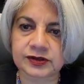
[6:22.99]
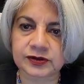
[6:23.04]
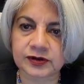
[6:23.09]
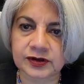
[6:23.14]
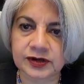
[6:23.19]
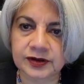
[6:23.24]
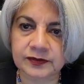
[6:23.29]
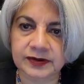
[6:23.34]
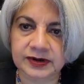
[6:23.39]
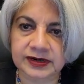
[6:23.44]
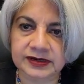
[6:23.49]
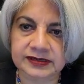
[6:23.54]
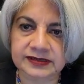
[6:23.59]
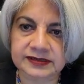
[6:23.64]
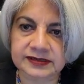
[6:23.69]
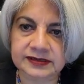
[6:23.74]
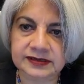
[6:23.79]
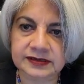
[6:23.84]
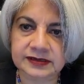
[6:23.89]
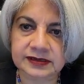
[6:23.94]

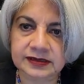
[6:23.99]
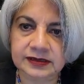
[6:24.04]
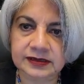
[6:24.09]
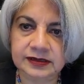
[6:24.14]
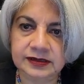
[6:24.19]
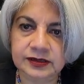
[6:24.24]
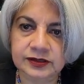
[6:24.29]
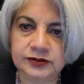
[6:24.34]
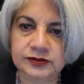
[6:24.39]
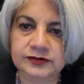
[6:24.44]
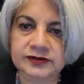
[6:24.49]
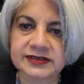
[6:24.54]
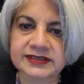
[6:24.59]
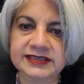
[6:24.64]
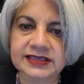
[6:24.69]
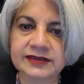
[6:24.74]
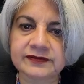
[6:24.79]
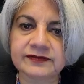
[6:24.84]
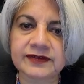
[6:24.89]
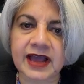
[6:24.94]
universe to
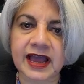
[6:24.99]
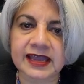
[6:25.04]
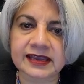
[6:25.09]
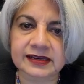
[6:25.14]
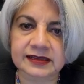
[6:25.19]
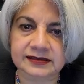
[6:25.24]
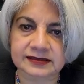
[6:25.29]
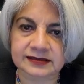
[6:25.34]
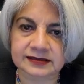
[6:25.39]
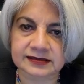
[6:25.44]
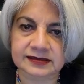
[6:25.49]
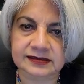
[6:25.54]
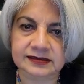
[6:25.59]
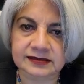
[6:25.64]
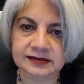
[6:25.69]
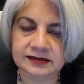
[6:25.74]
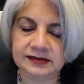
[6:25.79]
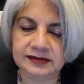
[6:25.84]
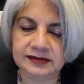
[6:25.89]
receive guidance.